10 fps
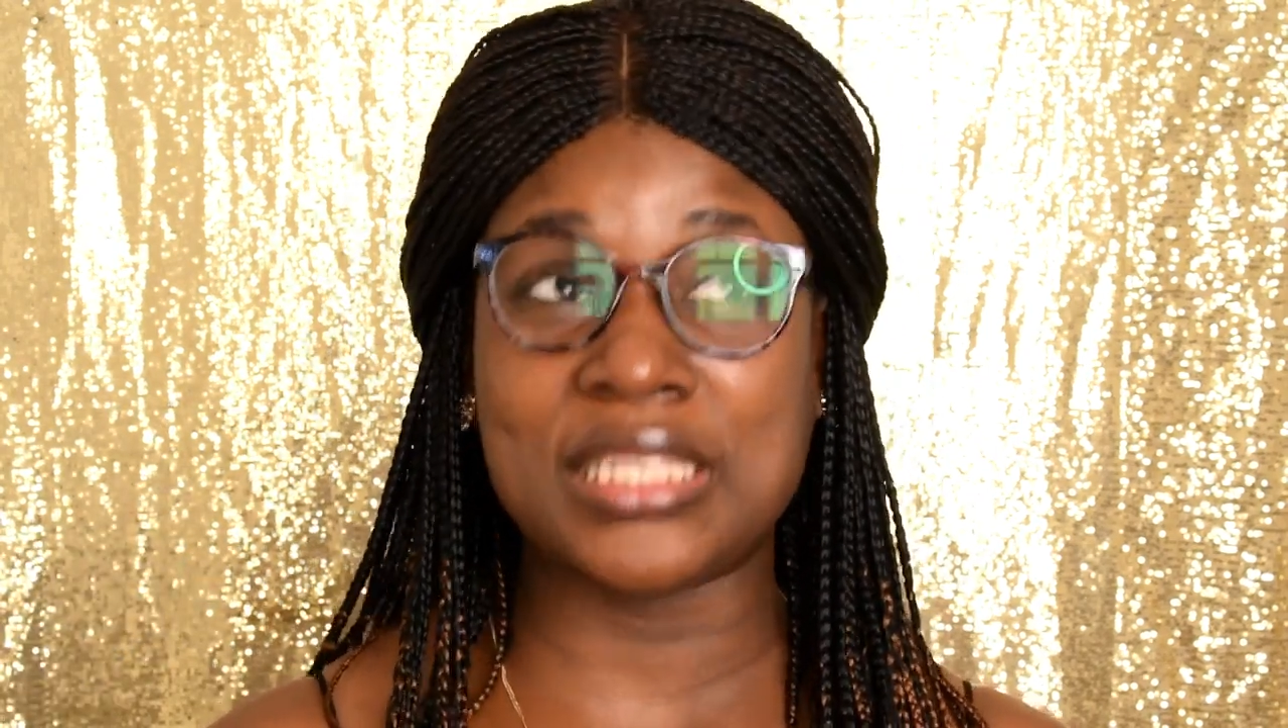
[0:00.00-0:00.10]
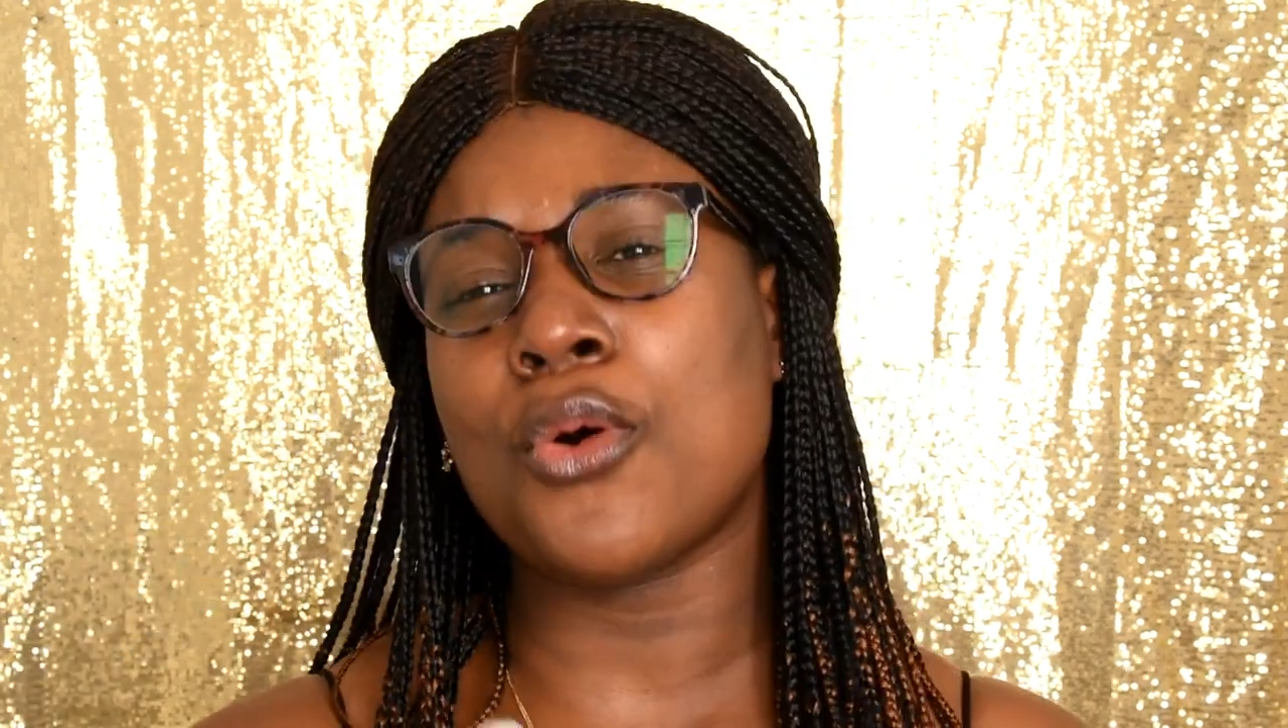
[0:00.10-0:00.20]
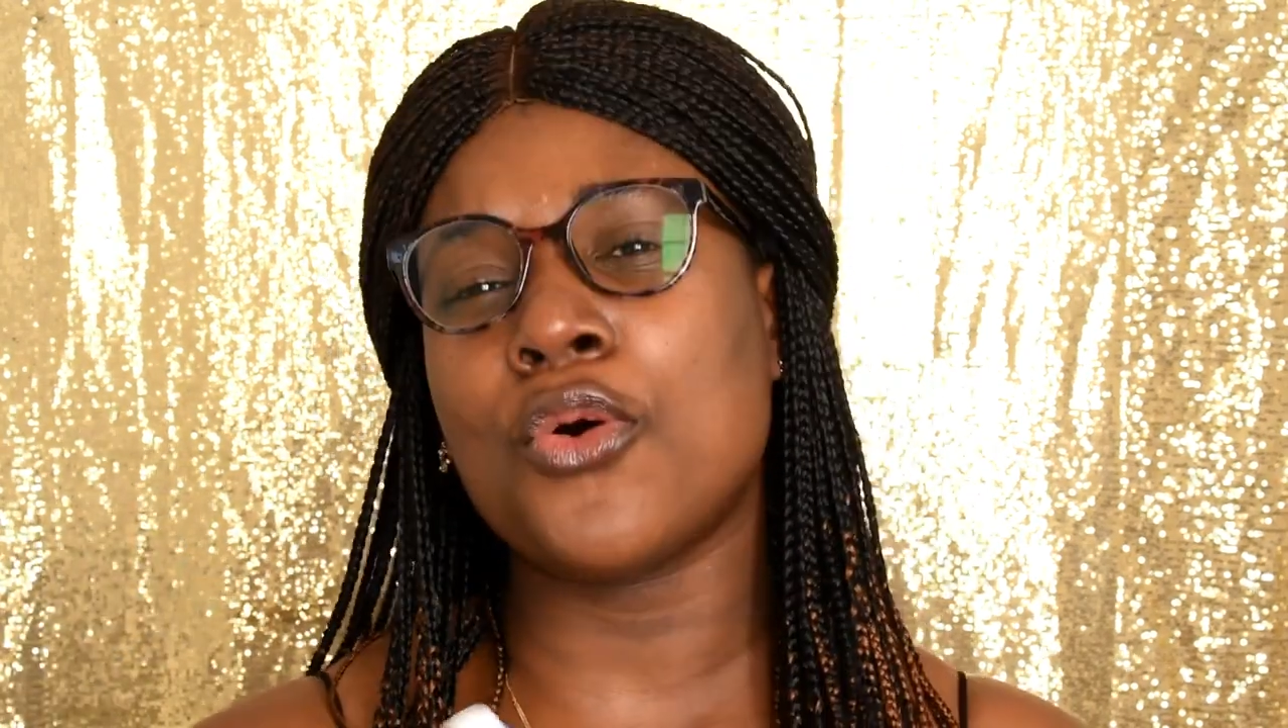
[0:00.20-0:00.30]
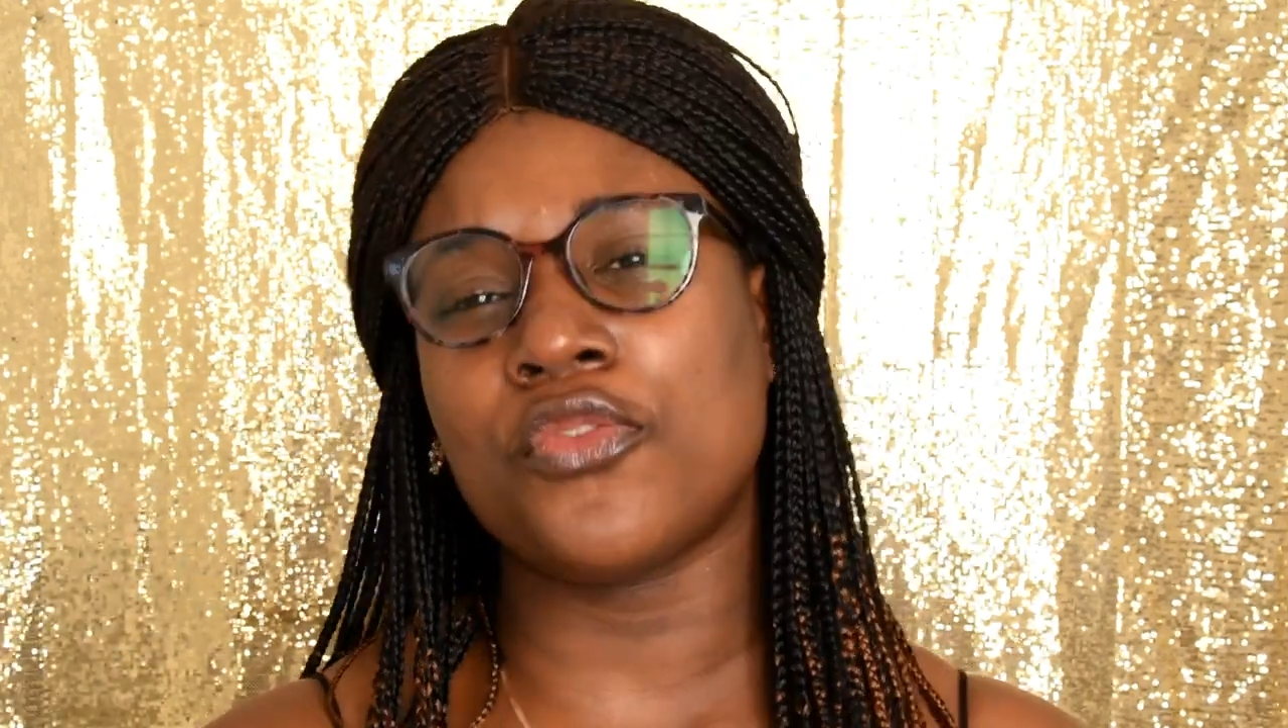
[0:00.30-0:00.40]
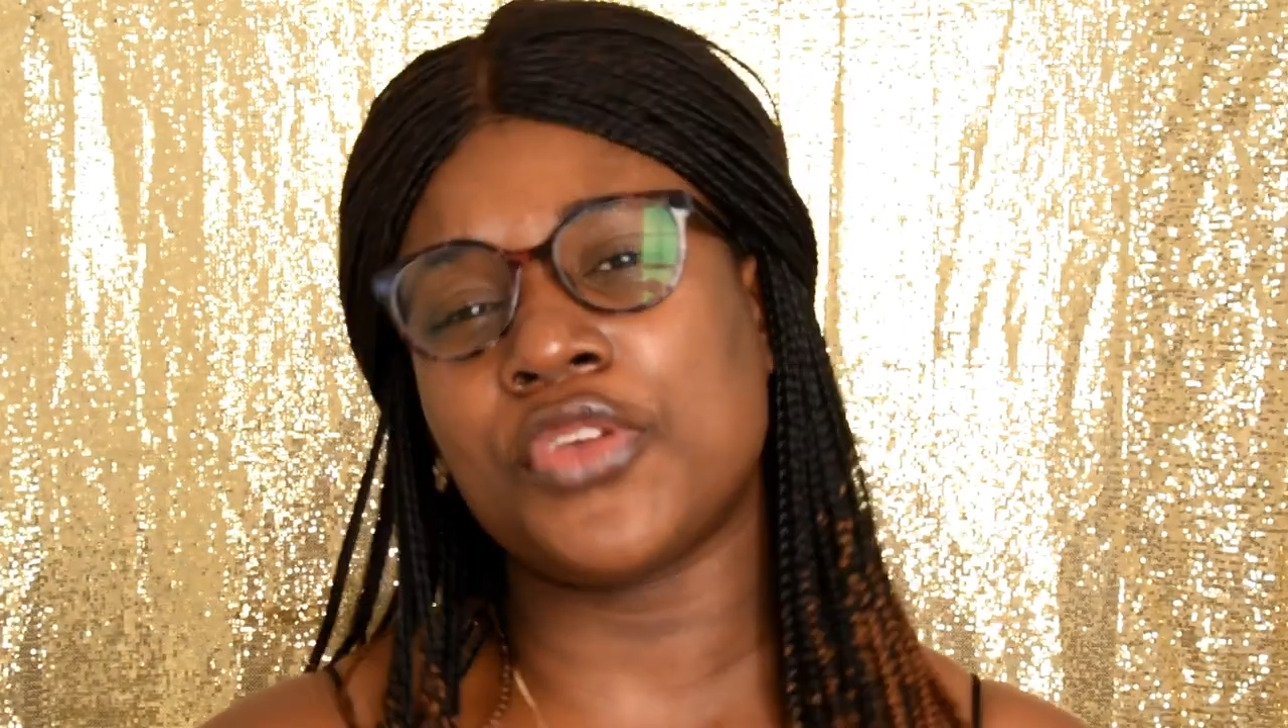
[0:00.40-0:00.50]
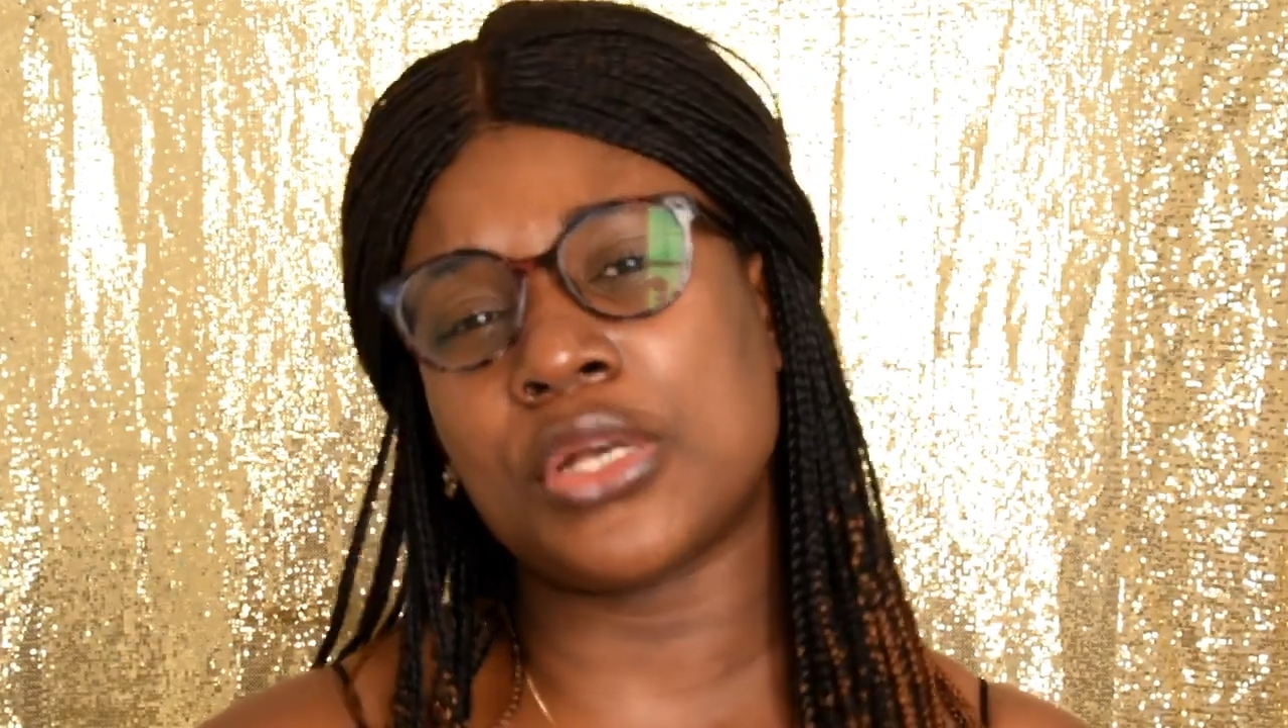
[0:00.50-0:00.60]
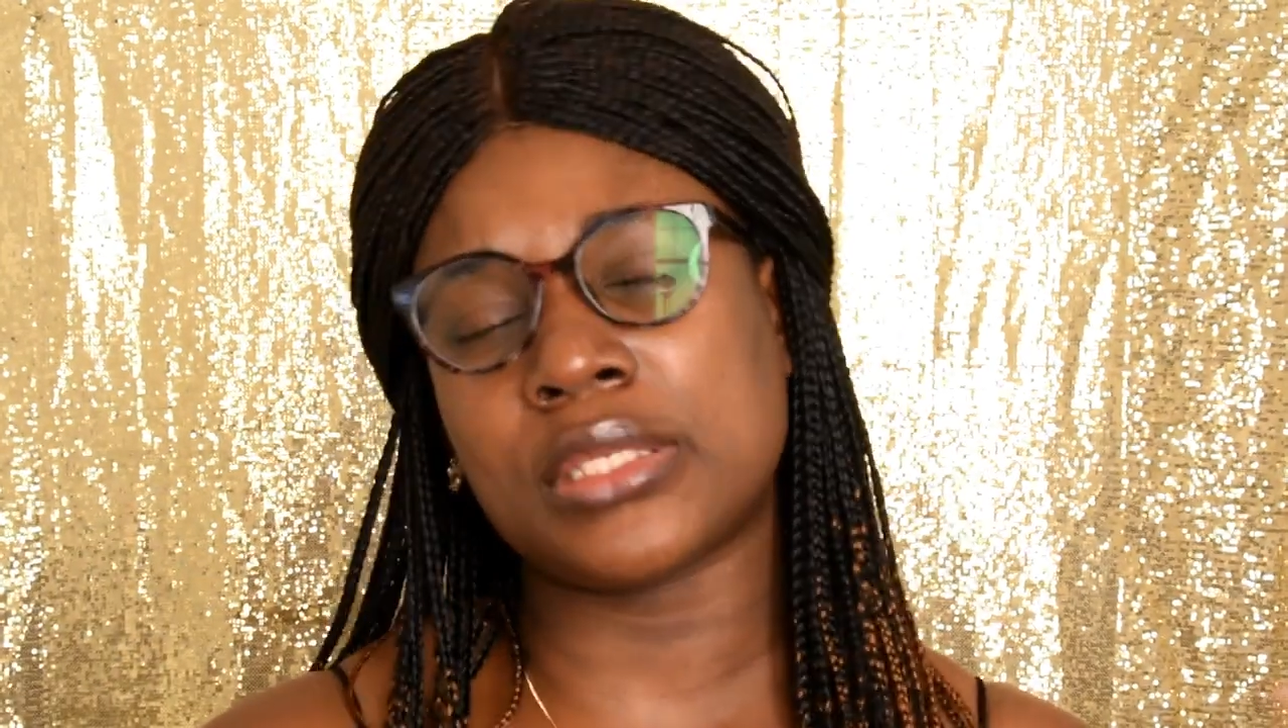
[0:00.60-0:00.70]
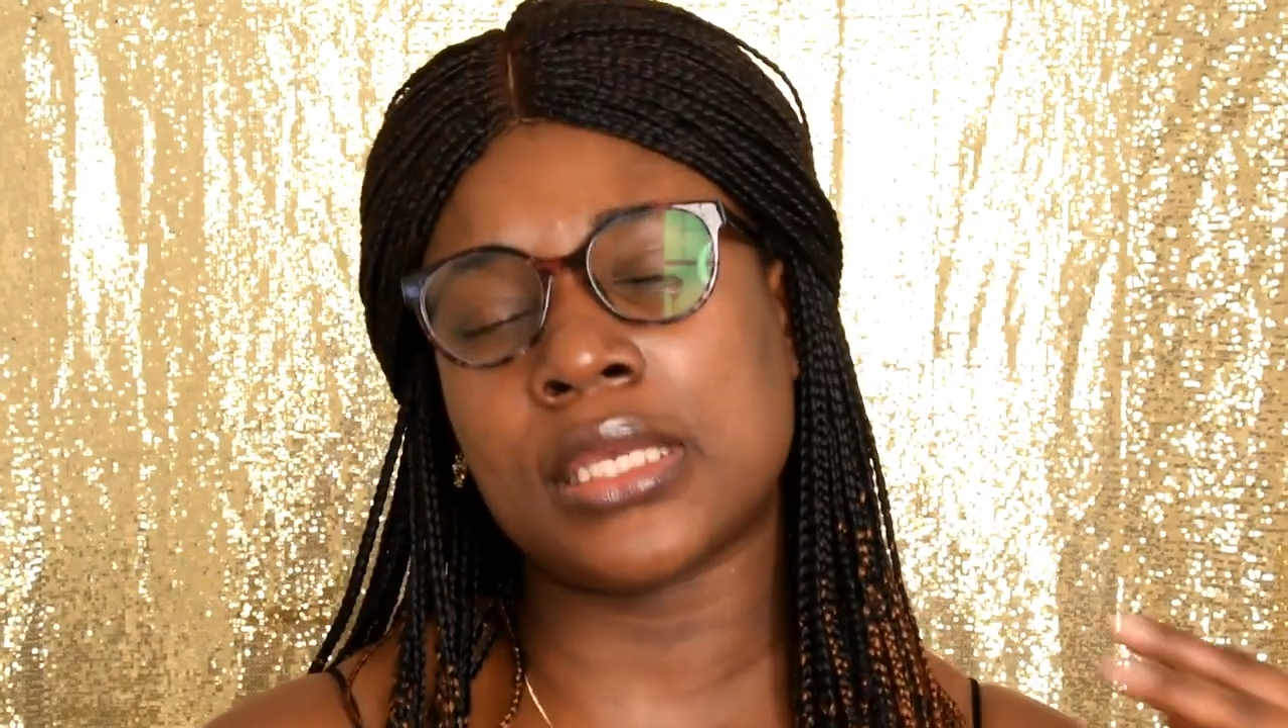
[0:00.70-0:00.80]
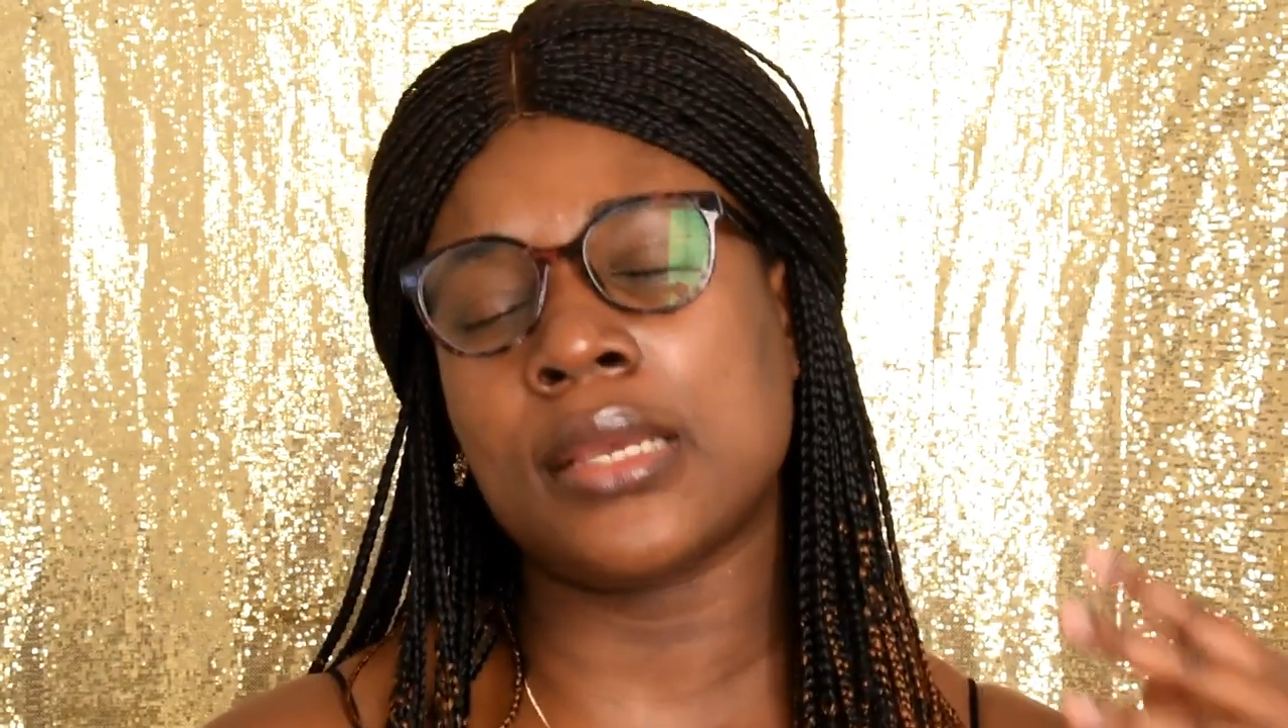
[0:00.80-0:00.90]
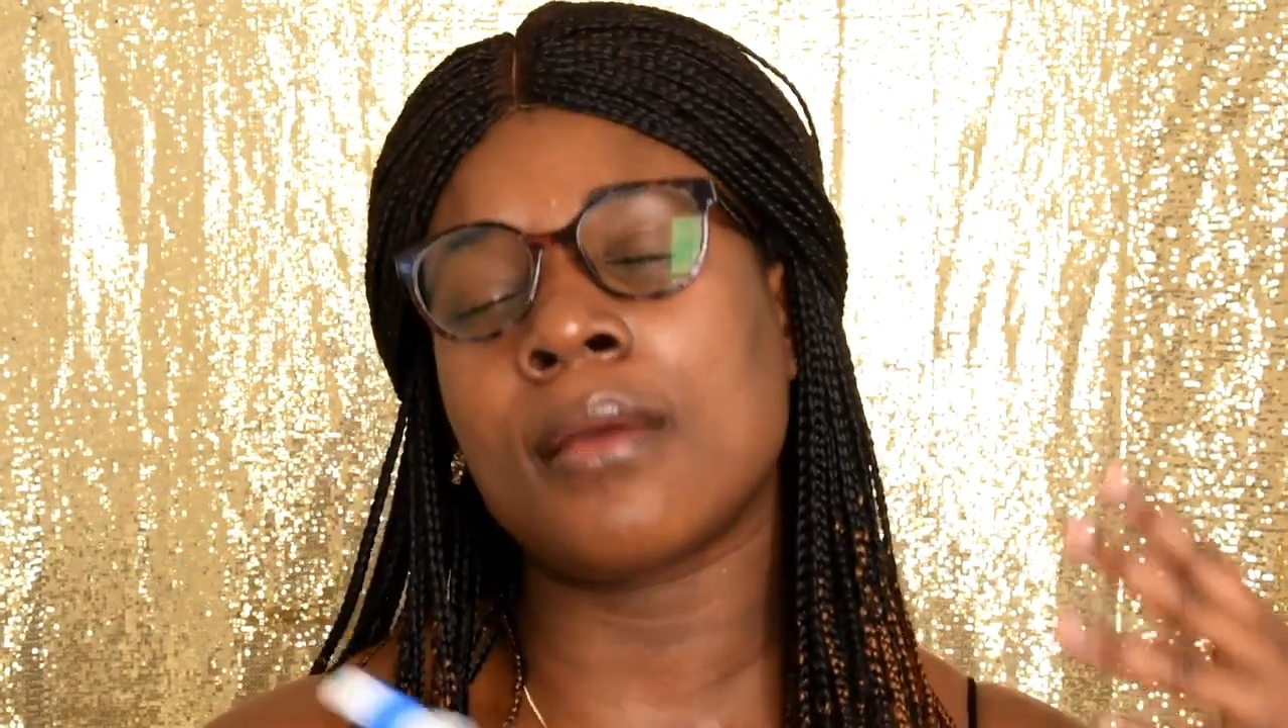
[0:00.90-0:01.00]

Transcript: It's obvious